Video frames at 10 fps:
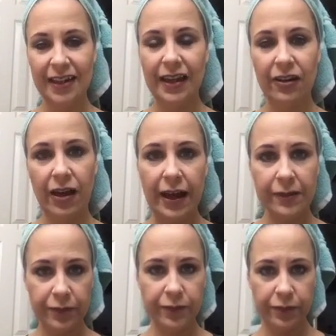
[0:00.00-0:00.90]
Okay,
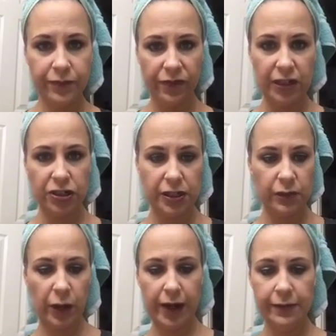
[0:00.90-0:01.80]
finishing
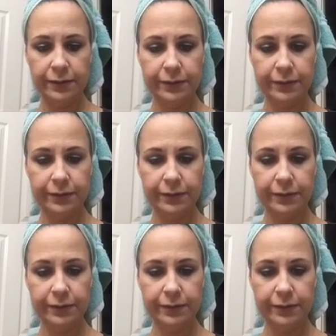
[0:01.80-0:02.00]
spray.